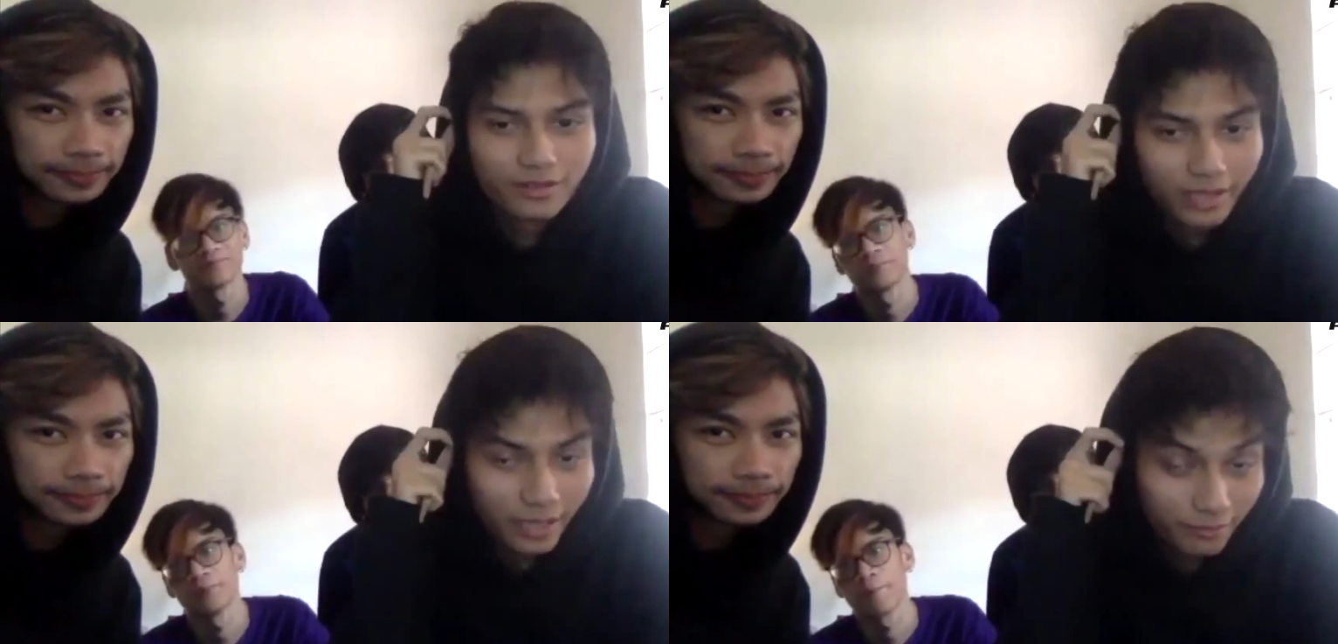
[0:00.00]

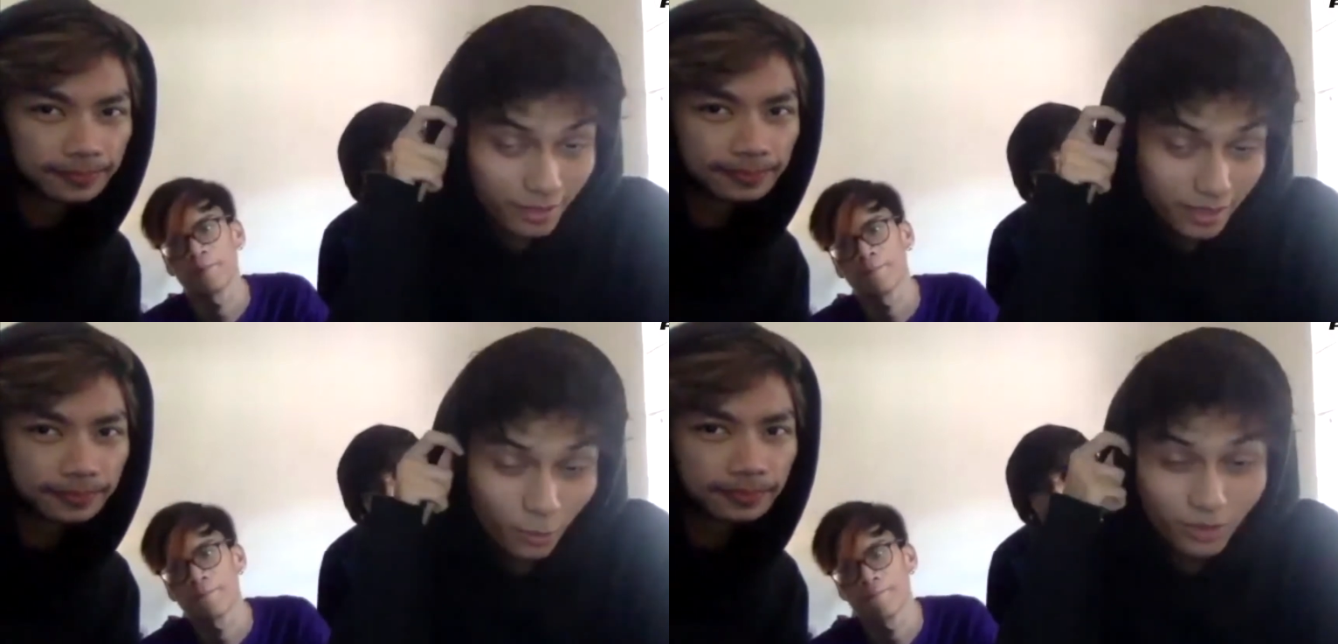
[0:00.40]
Speaker 1: like whether
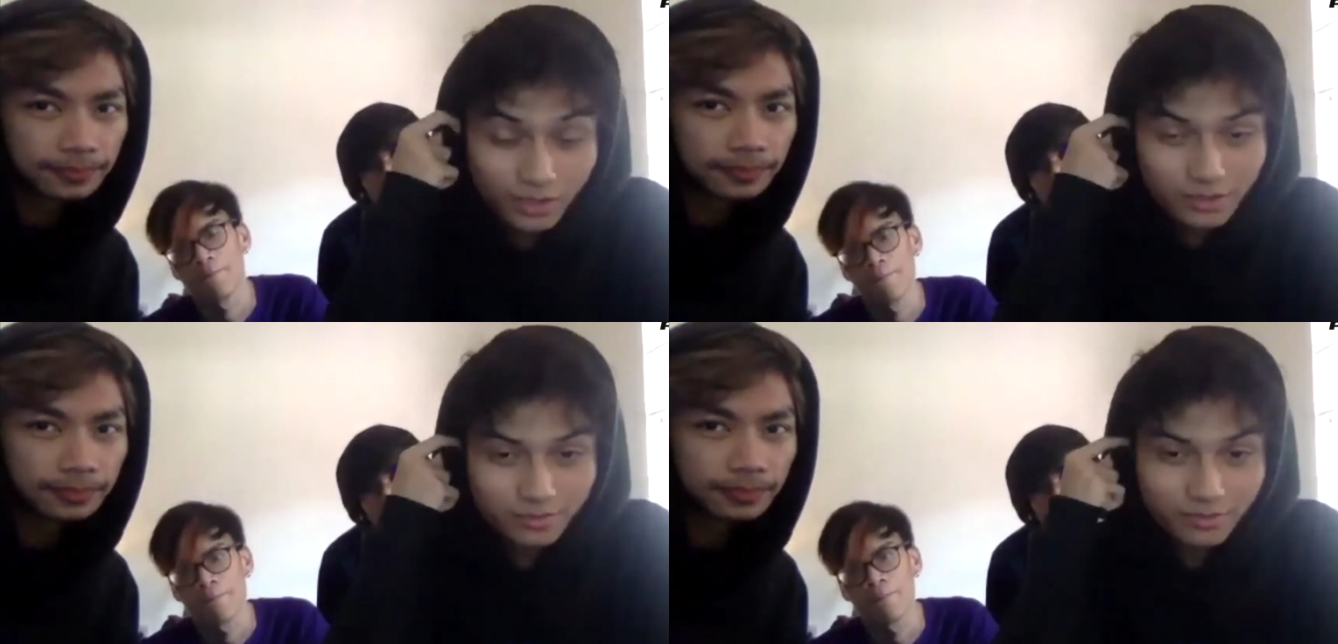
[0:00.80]
I want to
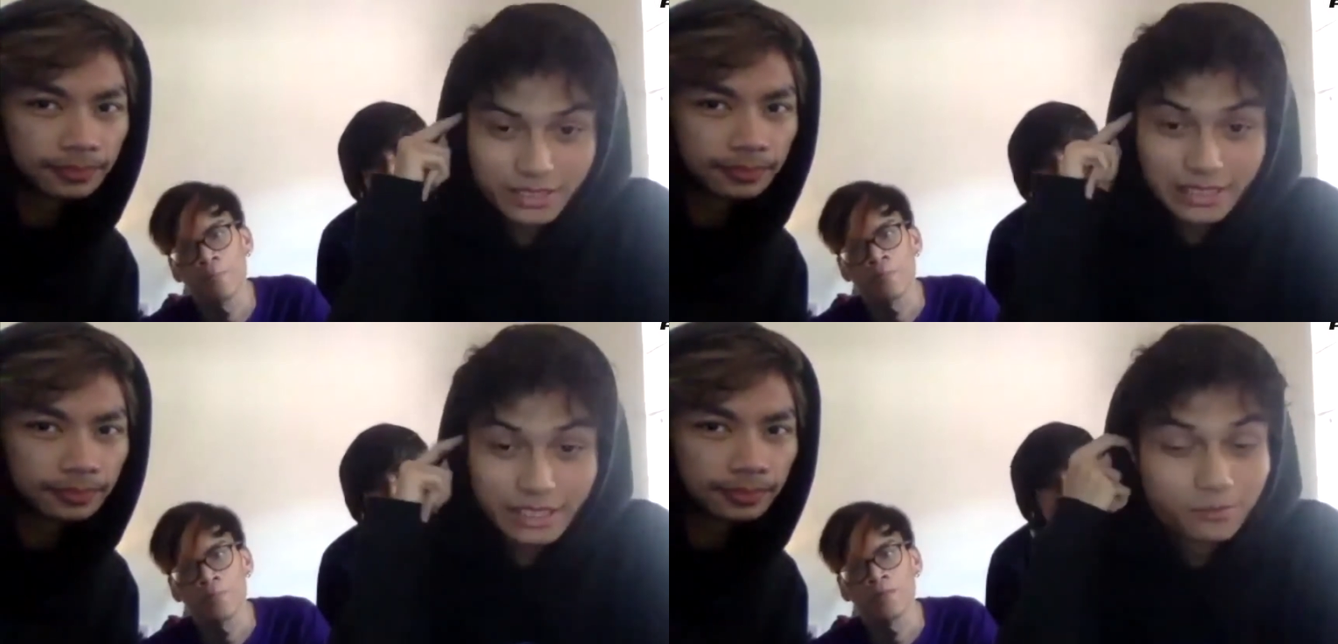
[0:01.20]

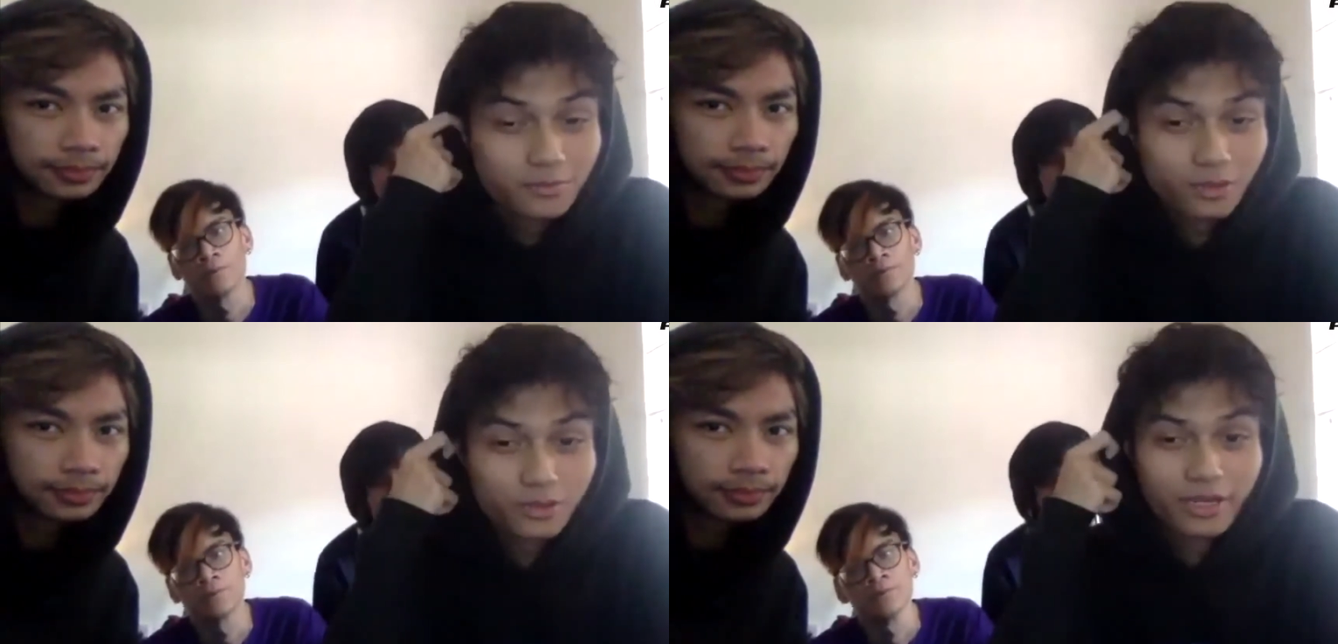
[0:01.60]
sleep
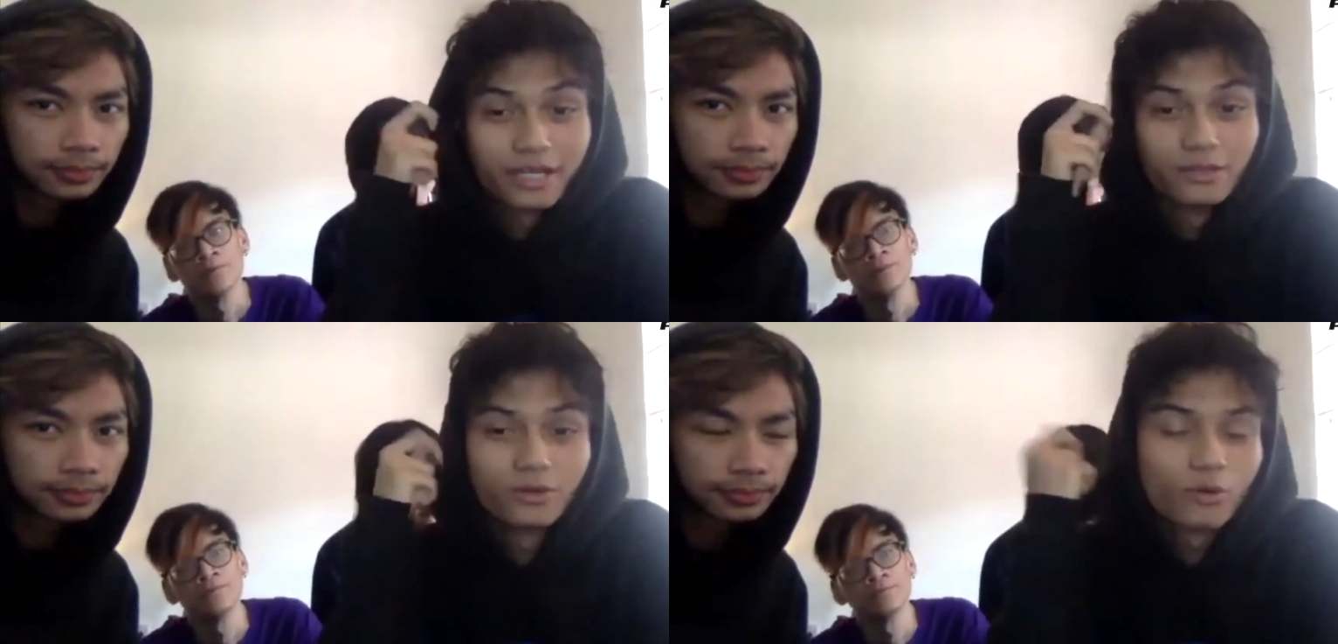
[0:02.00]
or I do
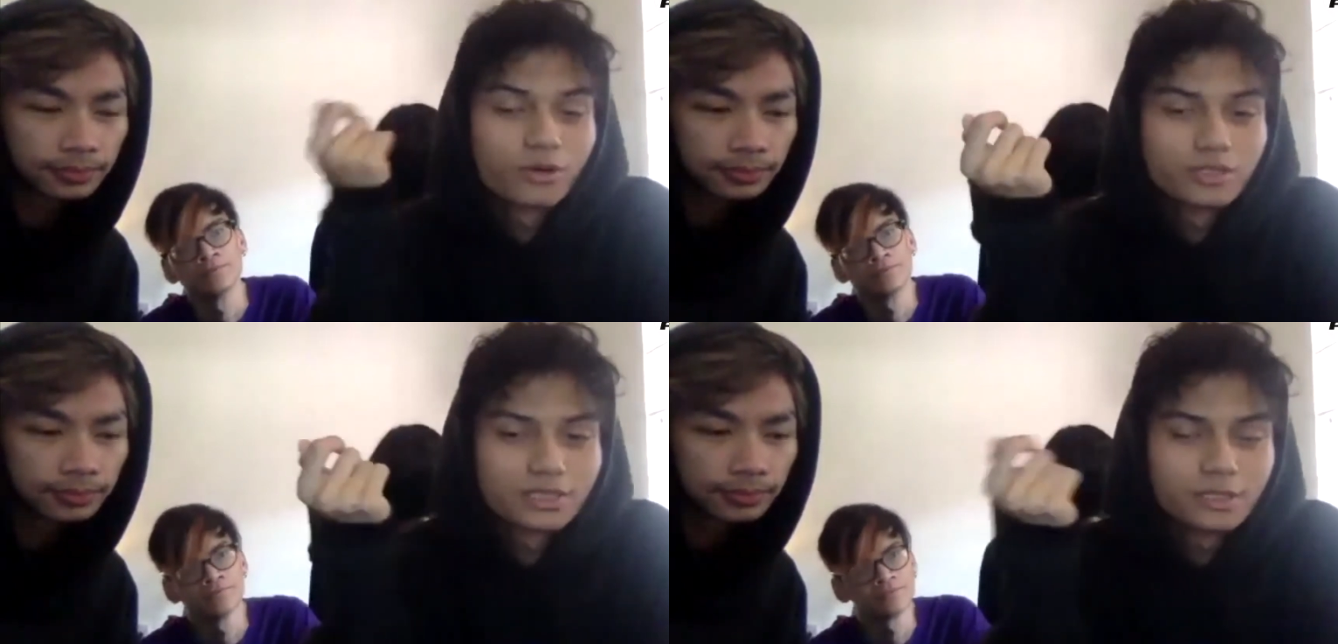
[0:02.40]
not want to
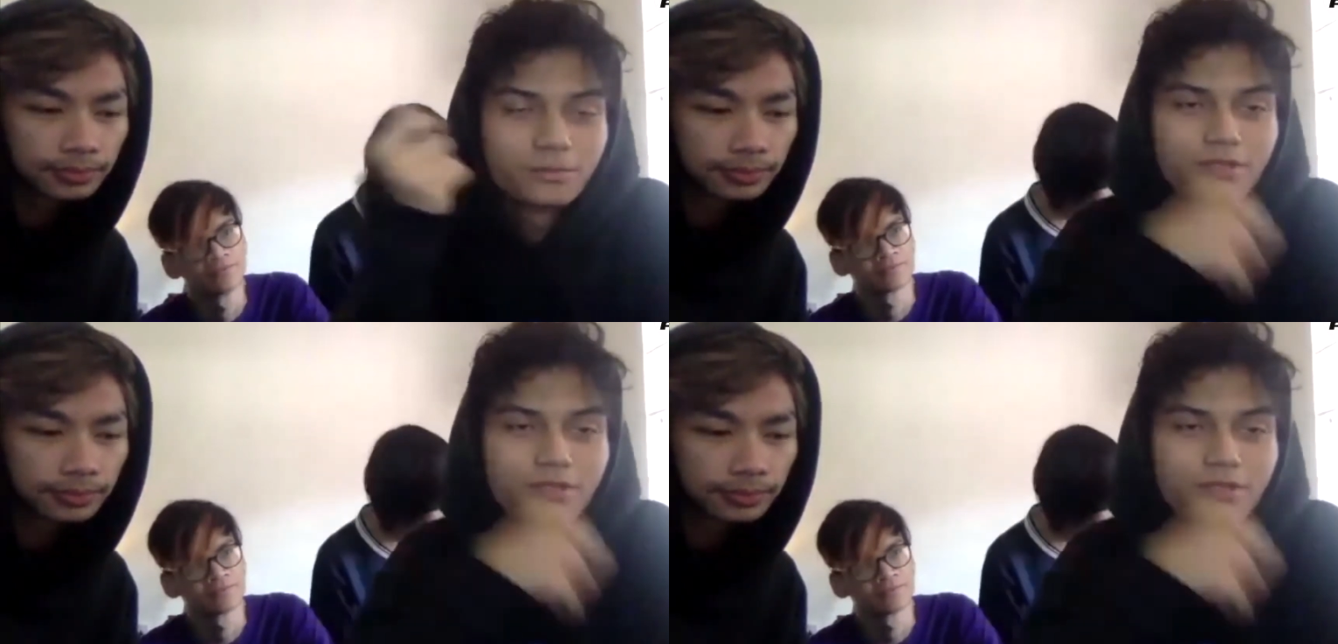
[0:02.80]
sleep